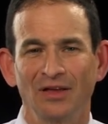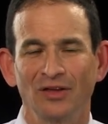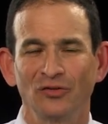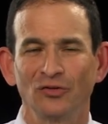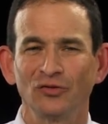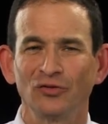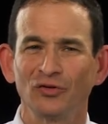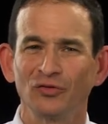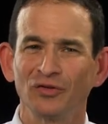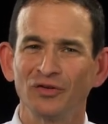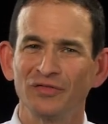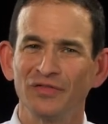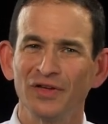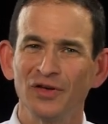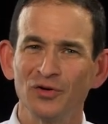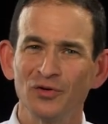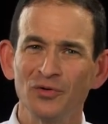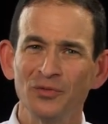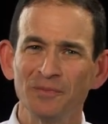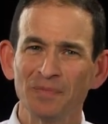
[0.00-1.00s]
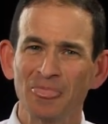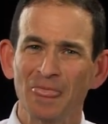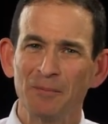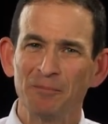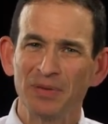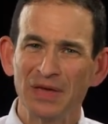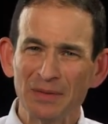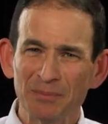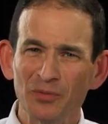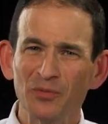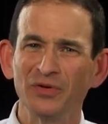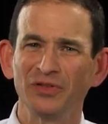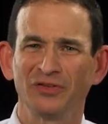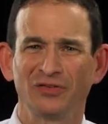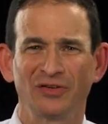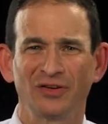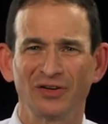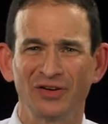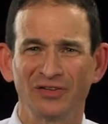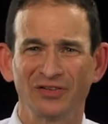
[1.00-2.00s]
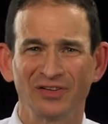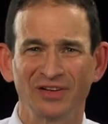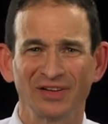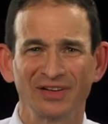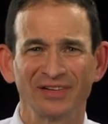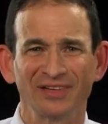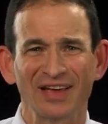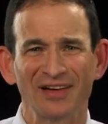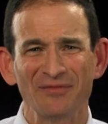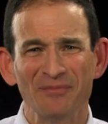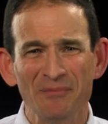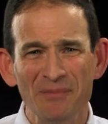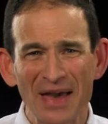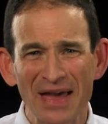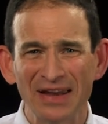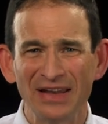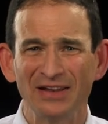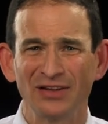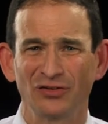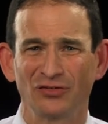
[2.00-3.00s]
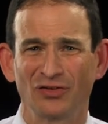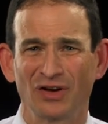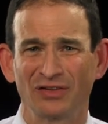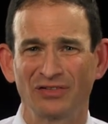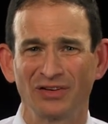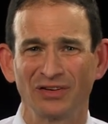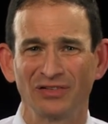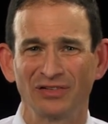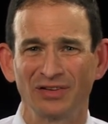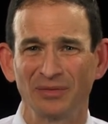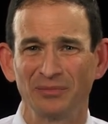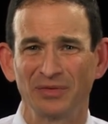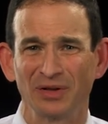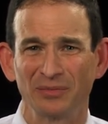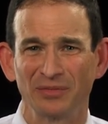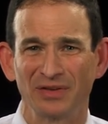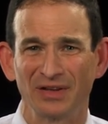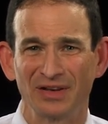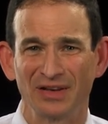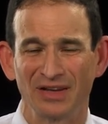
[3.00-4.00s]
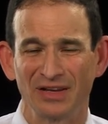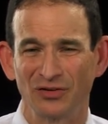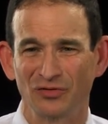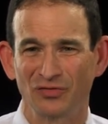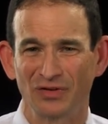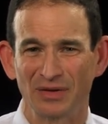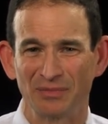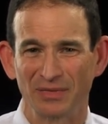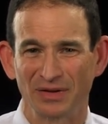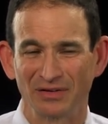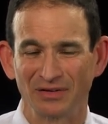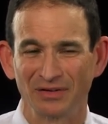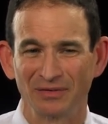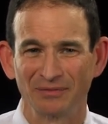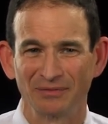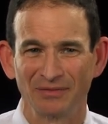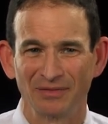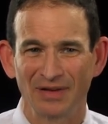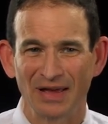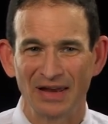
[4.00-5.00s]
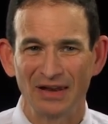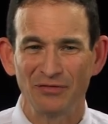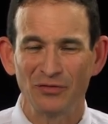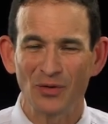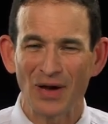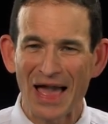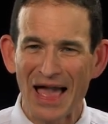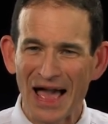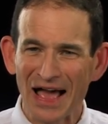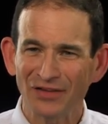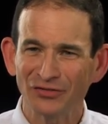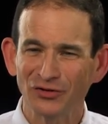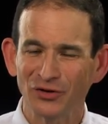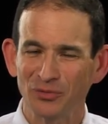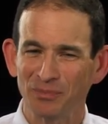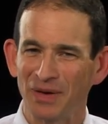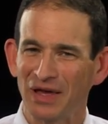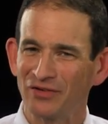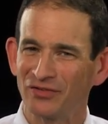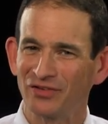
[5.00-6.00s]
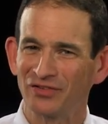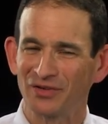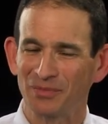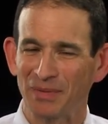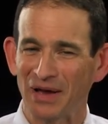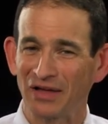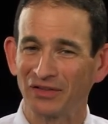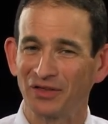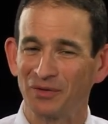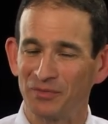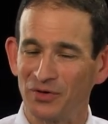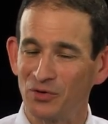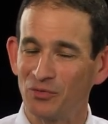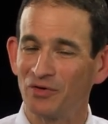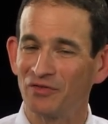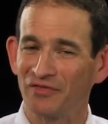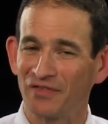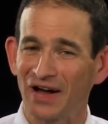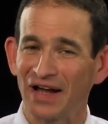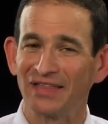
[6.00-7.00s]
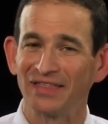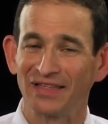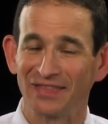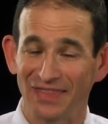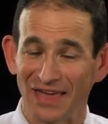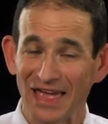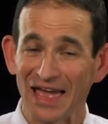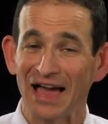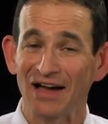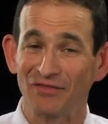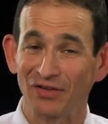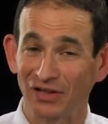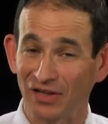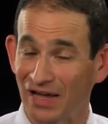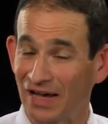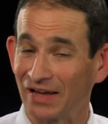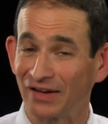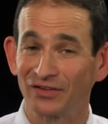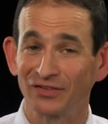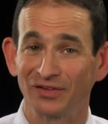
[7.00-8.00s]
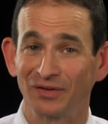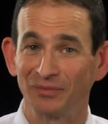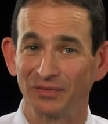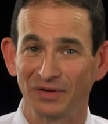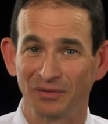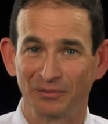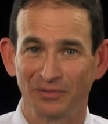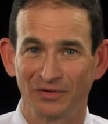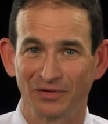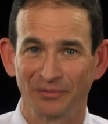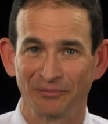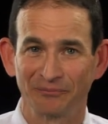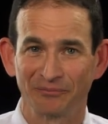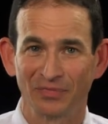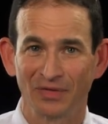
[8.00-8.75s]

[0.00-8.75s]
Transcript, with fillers: So to review, people with serious illness have many distressing symptoms that need treatment. And if you ask your patients about them, you will find that they have a lot of symptoms.